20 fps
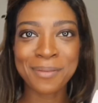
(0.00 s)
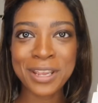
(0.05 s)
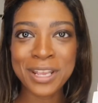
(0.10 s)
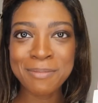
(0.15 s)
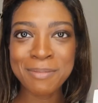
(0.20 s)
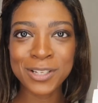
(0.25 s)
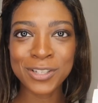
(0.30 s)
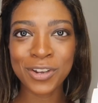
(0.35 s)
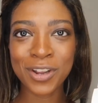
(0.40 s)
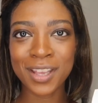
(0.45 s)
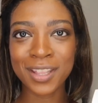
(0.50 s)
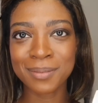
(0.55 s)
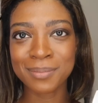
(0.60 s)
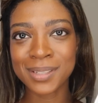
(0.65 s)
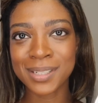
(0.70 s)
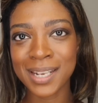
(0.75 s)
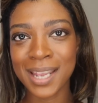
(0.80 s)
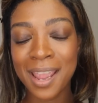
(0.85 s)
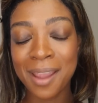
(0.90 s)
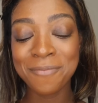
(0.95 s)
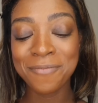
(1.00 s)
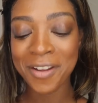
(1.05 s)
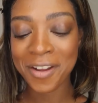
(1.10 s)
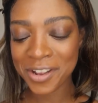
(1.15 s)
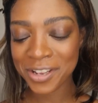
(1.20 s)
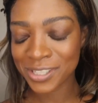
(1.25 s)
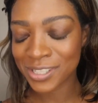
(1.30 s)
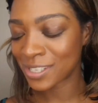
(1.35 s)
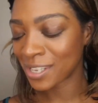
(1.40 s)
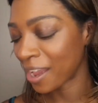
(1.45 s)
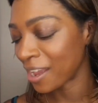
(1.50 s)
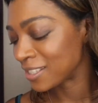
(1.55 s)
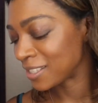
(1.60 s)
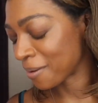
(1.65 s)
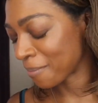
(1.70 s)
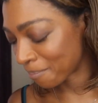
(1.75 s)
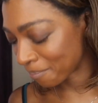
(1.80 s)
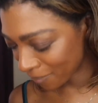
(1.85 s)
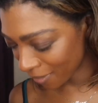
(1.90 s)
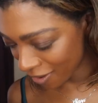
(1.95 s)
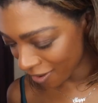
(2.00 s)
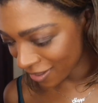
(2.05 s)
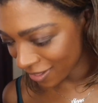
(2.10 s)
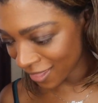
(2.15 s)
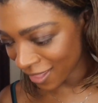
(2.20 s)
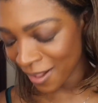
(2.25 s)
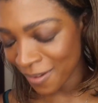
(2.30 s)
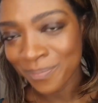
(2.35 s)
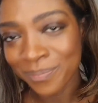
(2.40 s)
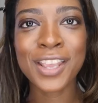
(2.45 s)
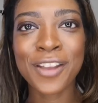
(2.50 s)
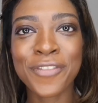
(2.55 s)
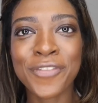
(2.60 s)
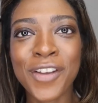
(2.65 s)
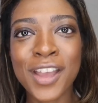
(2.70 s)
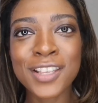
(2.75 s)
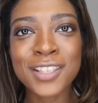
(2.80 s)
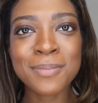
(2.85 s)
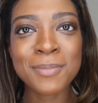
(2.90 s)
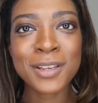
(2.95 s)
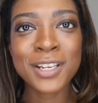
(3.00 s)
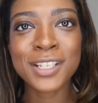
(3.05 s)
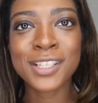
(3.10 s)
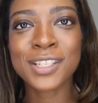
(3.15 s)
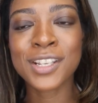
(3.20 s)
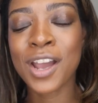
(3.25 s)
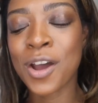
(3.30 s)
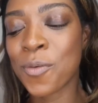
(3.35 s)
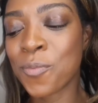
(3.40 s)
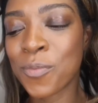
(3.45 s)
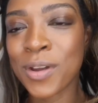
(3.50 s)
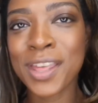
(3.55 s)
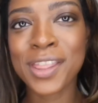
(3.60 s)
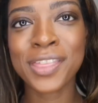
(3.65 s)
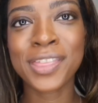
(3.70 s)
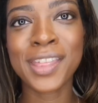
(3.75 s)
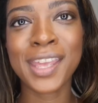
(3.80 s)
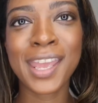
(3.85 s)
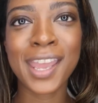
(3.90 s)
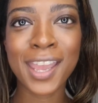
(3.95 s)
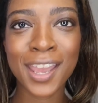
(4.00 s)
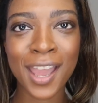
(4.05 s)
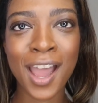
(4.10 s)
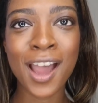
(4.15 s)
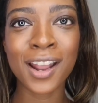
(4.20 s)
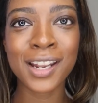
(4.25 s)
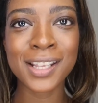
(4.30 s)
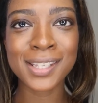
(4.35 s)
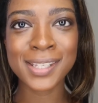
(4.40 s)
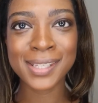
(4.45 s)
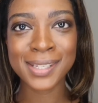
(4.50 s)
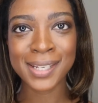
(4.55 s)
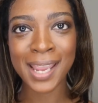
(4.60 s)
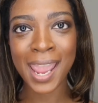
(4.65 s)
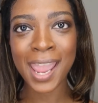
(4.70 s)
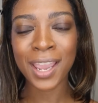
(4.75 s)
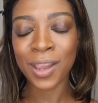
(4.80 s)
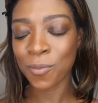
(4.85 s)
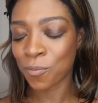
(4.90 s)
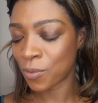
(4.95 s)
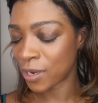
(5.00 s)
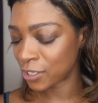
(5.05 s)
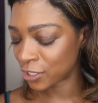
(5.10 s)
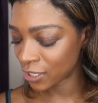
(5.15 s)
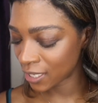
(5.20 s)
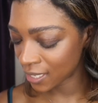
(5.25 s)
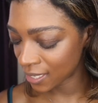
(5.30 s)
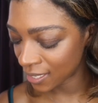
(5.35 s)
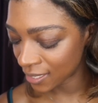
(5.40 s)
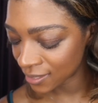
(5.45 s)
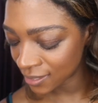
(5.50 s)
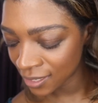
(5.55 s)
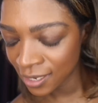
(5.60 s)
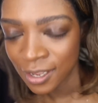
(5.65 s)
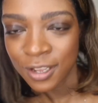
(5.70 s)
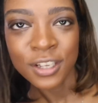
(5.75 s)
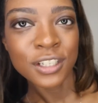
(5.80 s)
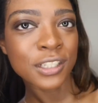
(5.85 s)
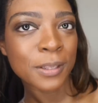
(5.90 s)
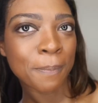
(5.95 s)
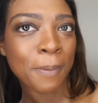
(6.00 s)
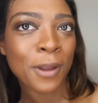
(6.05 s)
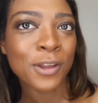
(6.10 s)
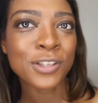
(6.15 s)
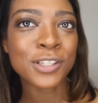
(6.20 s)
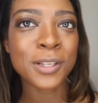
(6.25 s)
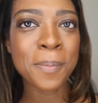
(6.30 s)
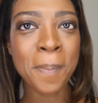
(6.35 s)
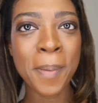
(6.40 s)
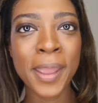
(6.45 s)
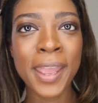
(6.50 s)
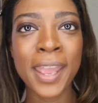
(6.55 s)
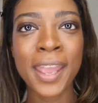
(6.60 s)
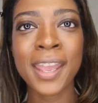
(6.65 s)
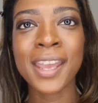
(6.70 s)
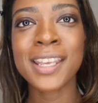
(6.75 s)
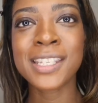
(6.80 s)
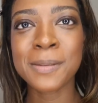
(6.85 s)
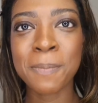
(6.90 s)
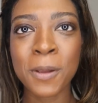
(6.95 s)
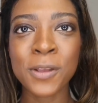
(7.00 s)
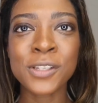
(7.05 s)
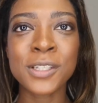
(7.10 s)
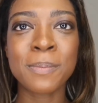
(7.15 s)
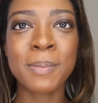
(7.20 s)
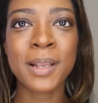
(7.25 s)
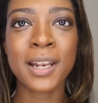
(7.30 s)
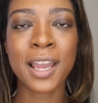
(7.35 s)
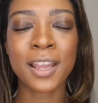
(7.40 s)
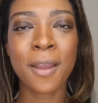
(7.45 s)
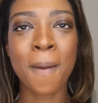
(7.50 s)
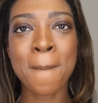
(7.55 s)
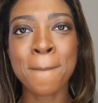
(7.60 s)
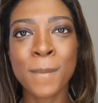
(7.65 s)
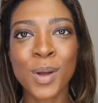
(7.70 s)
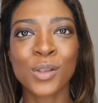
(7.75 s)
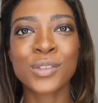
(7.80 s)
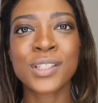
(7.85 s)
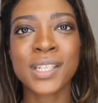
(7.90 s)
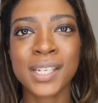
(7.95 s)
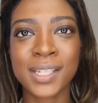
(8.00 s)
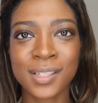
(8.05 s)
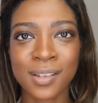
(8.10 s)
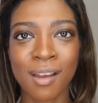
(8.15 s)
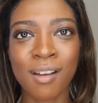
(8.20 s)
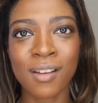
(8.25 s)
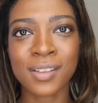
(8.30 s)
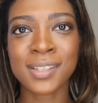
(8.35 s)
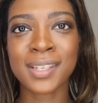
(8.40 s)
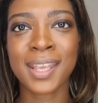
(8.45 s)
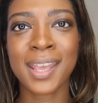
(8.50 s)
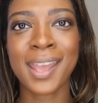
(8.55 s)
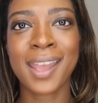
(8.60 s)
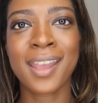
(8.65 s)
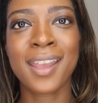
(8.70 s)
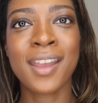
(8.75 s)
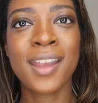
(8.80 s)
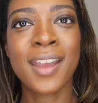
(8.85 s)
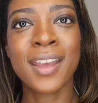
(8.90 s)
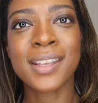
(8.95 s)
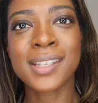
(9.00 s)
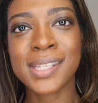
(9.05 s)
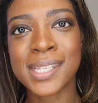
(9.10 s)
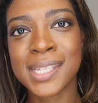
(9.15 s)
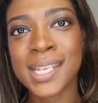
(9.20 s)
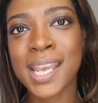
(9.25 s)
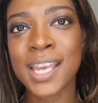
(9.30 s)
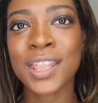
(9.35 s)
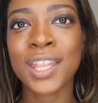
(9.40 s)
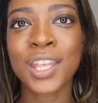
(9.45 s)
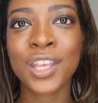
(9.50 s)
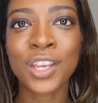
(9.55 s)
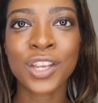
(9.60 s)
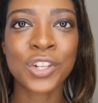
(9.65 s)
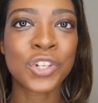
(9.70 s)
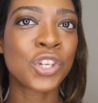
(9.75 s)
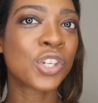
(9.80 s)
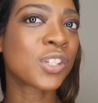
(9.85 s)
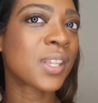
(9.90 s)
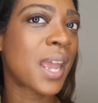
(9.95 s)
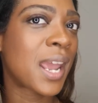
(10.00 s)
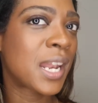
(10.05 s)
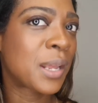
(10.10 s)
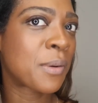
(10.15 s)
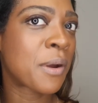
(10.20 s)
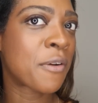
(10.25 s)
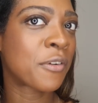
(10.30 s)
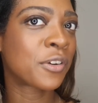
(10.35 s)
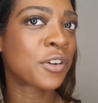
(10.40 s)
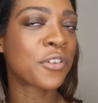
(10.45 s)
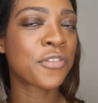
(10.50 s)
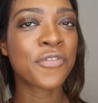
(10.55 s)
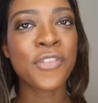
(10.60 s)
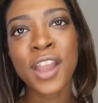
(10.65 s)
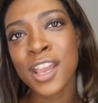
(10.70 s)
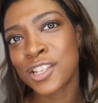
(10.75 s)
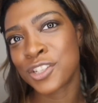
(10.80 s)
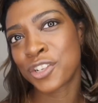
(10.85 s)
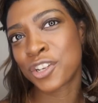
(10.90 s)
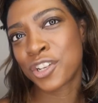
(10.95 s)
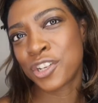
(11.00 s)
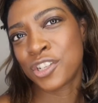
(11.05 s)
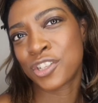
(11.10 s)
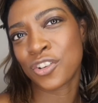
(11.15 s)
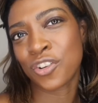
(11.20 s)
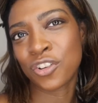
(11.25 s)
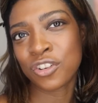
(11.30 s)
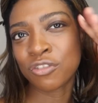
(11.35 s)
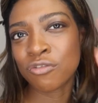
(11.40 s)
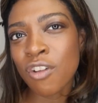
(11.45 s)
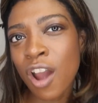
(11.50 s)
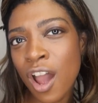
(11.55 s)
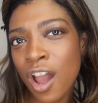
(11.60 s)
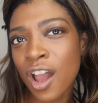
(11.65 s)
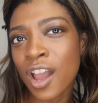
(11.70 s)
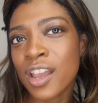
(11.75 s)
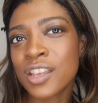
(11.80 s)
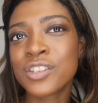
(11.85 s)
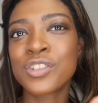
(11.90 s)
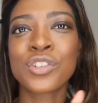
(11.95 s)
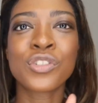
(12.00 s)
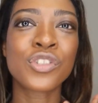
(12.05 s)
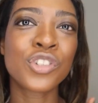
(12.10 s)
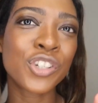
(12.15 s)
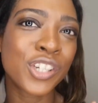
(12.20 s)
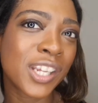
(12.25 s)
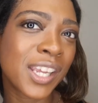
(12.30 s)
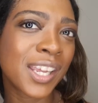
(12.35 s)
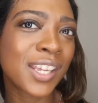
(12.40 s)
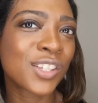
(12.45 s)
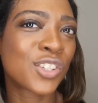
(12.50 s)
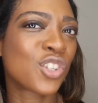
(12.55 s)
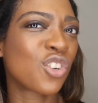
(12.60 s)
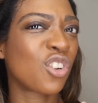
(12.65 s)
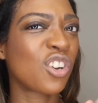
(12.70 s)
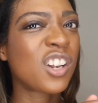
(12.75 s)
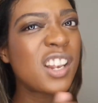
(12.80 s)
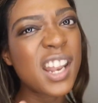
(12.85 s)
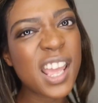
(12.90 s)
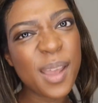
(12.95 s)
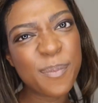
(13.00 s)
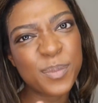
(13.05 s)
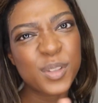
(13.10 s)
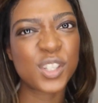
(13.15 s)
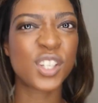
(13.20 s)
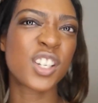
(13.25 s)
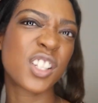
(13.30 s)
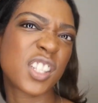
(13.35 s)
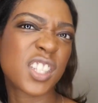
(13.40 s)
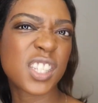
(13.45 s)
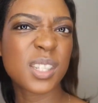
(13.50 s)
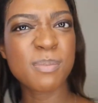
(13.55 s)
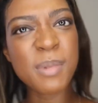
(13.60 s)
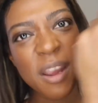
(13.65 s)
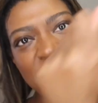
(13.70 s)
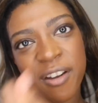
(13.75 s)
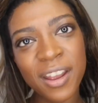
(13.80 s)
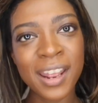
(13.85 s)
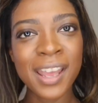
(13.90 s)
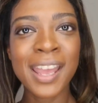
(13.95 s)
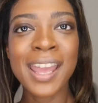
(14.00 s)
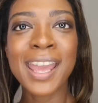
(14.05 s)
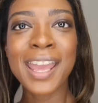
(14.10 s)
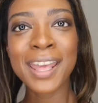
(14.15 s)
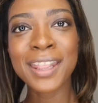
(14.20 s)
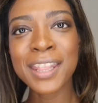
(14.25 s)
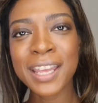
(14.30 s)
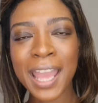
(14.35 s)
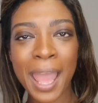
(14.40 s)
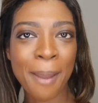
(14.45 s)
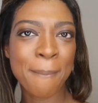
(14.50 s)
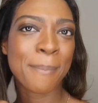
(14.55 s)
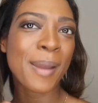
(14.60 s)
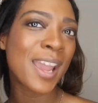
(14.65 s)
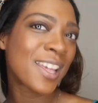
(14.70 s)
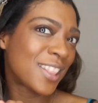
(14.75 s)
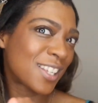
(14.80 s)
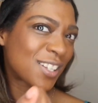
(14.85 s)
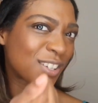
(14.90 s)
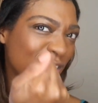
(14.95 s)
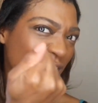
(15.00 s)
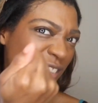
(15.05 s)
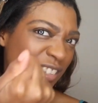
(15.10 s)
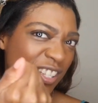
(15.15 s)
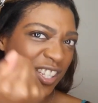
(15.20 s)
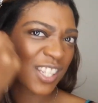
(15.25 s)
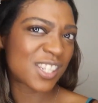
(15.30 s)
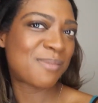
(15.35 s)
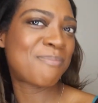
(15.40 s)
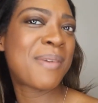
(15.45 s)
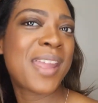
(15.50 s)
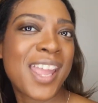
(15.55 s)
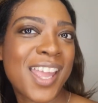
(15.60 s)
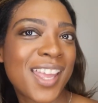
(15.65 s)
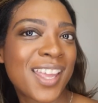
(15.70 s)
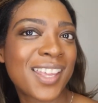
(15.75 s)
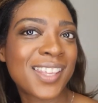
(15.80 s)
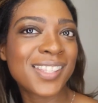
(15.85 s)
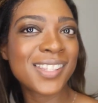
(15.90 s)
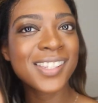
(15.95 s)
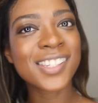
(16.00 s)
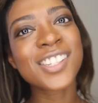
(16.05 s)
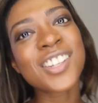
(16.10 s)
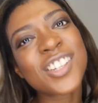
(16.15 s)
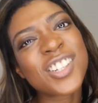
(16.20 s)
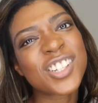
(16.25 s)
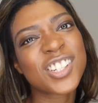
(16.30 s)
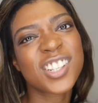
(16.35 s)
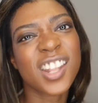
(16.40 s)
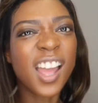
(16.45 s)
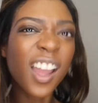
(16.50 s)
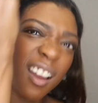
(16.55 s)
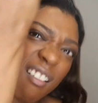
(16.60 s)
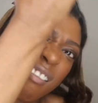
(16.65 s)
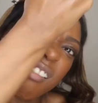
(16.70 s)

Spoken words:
going to be trying them today. I'm very excited by them. So first I'm going to start with the color stick, which is supposed to be like a multitasking stick that you can use anywhere on your face. You can use it on your eyes, your cheeks, your lips. You can smear it in the campaign. There's lots of smears, so she's like,